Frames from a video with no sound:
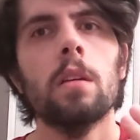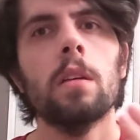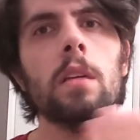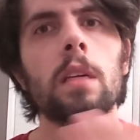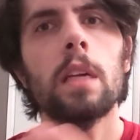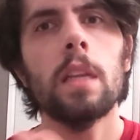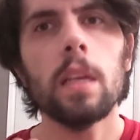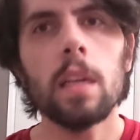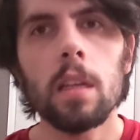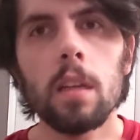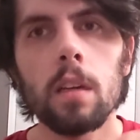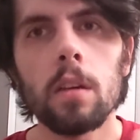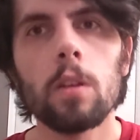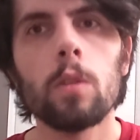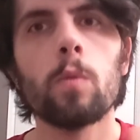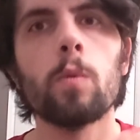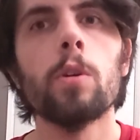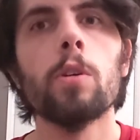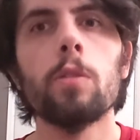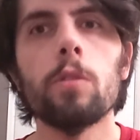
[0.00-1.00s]
getting in a
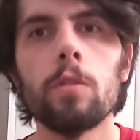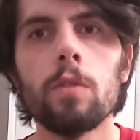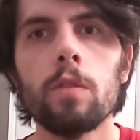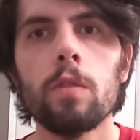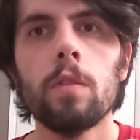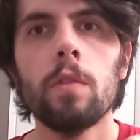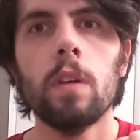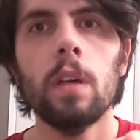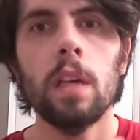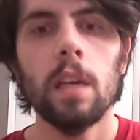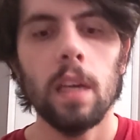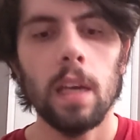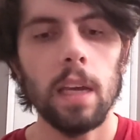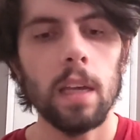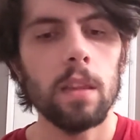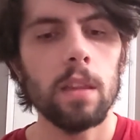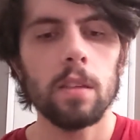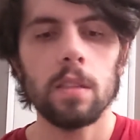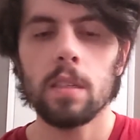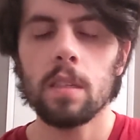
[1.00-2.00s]
groove,
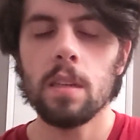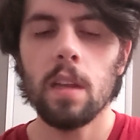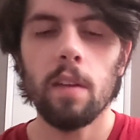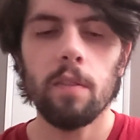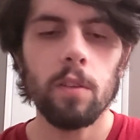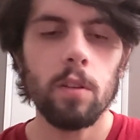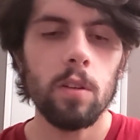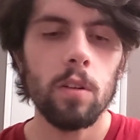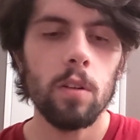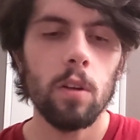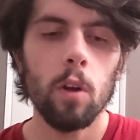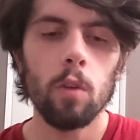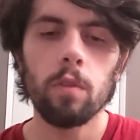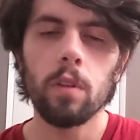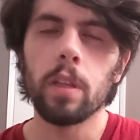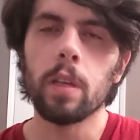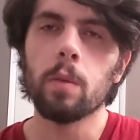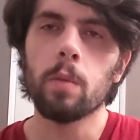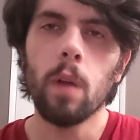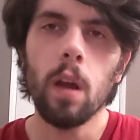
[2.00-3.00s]
and it's never
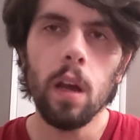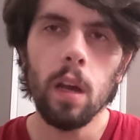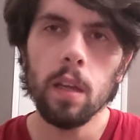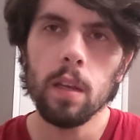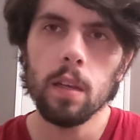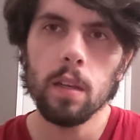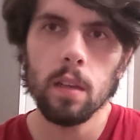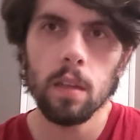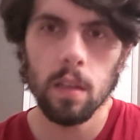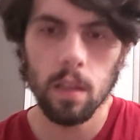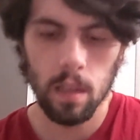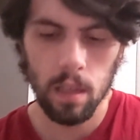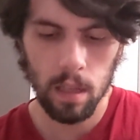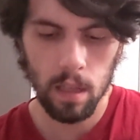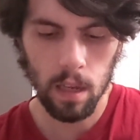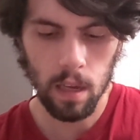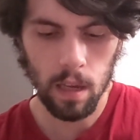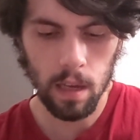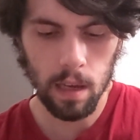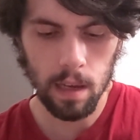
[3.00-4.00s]
overly wrought.
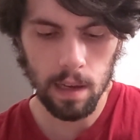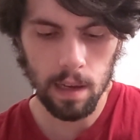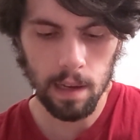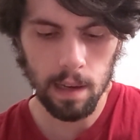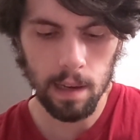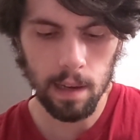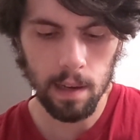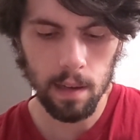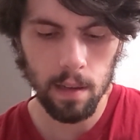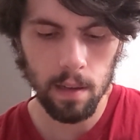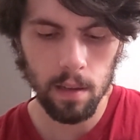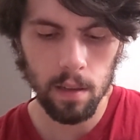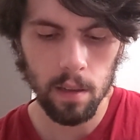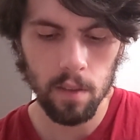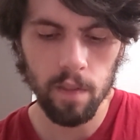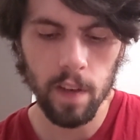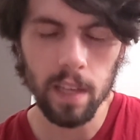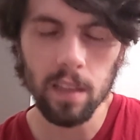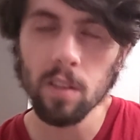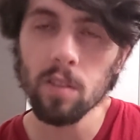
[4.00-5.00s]
The
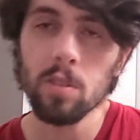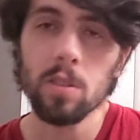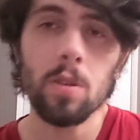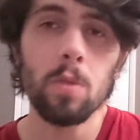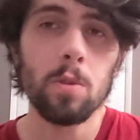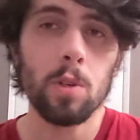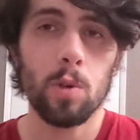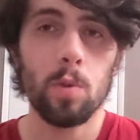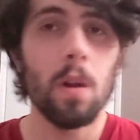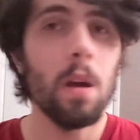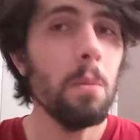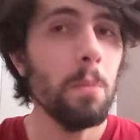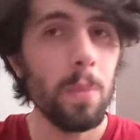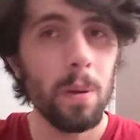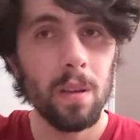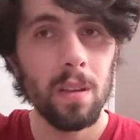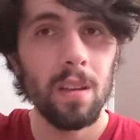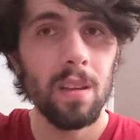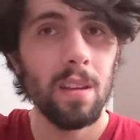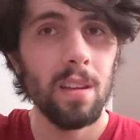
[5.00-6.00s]
fact that there's no trump
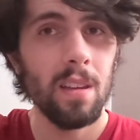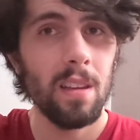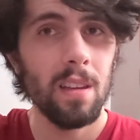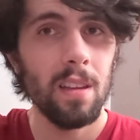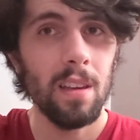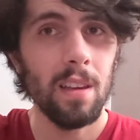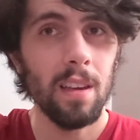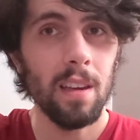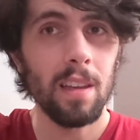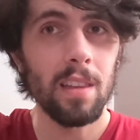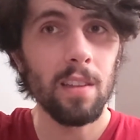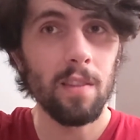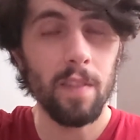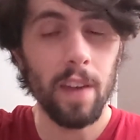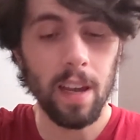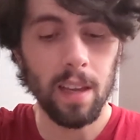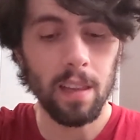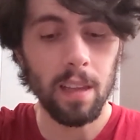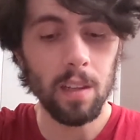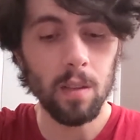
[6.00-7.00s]
and the
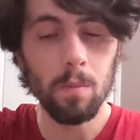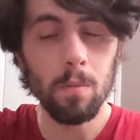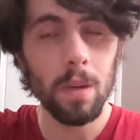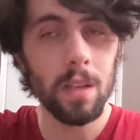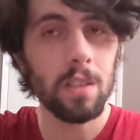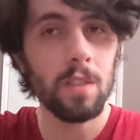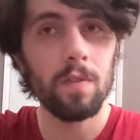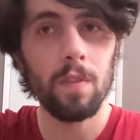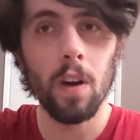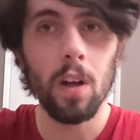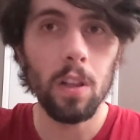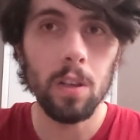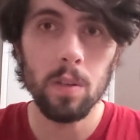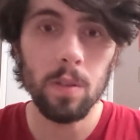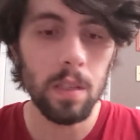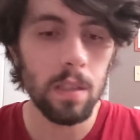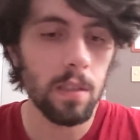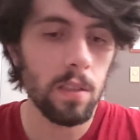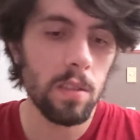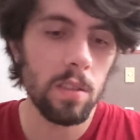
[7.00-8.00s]
fact that you must follow
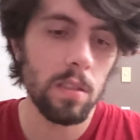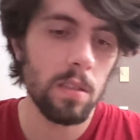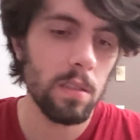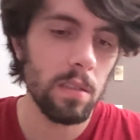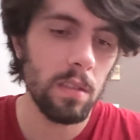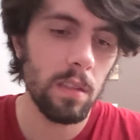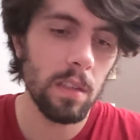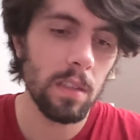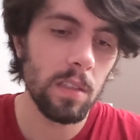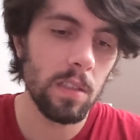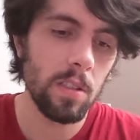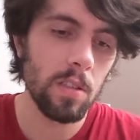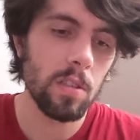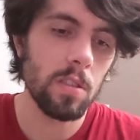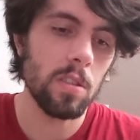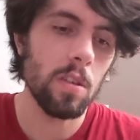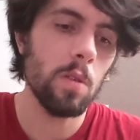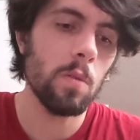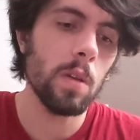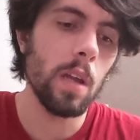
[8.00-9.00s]
is just
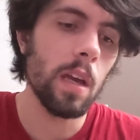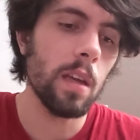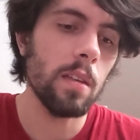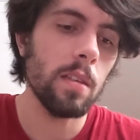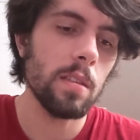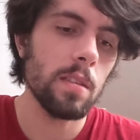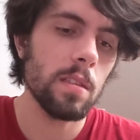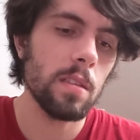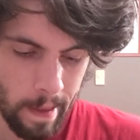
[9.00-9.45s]
so nice.